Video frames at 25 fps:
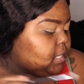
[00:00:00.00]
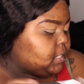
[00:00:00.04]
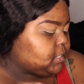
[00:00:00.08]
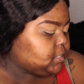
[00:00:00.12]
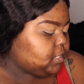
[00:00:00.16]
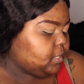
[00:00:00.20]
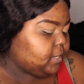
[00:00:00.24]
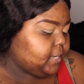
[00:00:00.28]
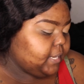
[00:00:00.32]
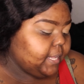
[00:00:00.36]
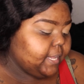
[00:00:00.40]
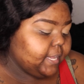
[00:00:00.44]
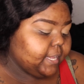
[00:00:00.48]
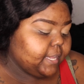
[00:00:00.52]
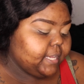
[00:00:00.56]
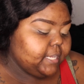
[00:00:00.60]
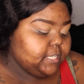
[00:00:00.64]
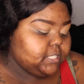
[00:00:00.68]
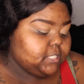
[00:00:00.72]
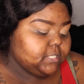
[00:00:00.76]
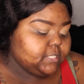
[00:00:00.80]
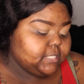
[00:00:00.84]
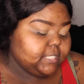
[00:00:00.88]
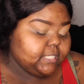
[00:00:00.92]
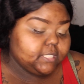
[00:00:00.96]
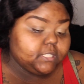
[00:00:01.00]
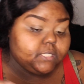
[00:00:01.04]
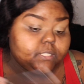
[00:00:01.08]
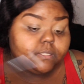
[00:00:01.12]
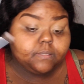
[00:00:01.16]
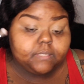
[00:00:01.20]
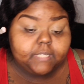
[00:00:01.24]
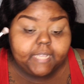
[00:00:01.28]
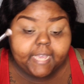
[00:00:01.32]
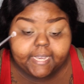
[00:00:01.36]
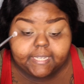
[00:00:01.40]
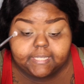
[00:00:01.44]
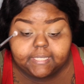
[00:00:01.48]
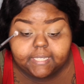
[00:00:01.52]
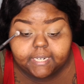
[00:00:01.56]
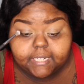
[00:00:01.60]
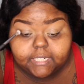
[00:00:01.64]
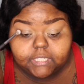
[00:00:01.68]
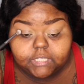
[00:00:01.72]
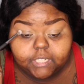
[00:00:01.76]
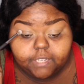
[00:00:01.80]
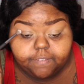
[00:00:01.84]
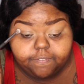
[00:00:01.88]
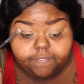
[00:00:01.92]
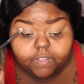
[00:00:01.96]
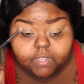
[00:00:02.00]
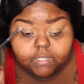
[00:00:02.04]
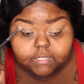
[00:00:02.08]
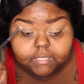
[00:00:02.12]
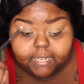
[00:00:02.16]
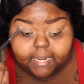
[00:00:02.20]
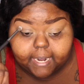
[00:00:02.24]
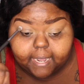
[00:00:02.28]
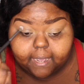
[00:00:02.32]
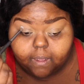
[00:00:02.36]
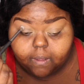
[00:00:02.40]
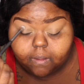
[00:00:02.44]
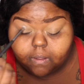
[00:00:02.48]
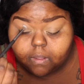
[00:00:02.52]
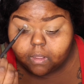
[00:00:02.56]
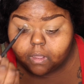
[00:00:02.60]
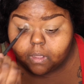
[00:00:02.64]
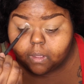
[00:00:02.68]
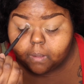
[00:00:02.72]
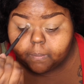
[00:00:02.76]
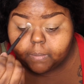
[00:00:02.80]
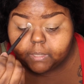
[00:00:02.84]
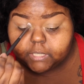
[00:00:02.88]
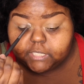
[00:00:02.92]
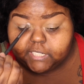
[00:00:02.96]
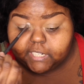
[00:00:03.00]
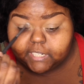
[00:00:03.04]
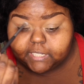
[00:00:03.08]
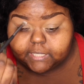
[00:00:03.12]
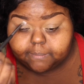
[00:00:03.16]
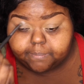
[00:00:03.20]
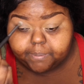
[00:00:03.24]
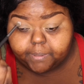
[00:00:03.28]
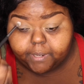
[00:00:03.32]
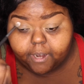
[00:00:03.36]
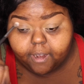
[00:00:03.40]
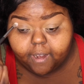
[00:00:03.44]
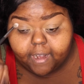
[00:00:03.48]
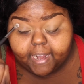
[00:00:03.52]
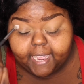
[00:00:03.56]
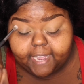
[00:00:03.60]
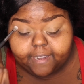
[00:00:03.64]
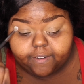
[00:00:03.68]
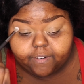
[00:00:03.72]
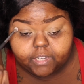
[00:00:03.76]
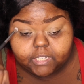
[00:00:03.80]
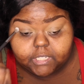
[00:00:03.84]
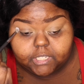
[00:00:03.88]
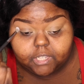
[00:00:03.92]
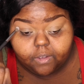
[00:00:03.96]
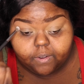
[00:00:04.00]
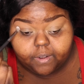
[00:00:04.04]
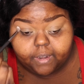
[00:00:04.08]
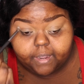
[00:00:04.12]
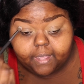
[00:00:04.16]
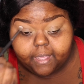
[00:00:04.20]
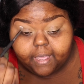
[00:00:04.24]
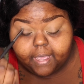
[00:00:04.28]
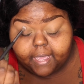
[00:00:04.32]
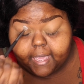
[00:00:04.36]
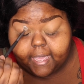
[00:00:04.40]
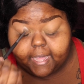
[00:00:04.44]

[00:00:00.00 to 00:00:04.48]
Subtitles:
So then Keisha just takes it and she fills it out, but she doesn't put her address on it.